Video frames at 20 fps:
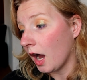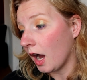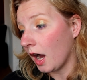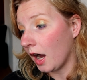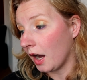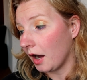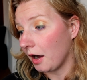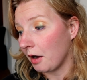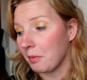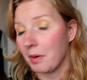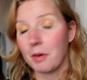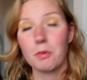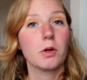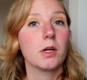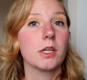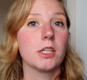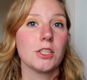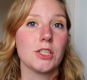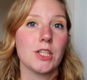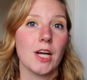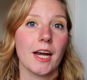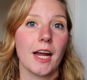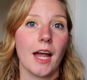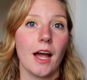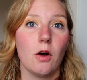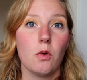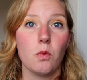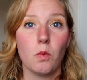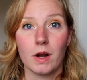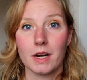And we're gonna check
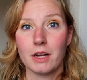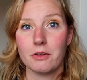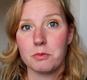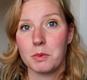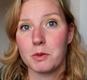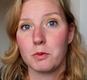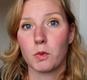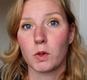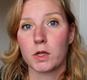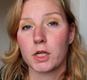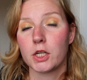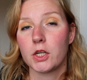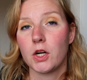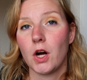out what I've been working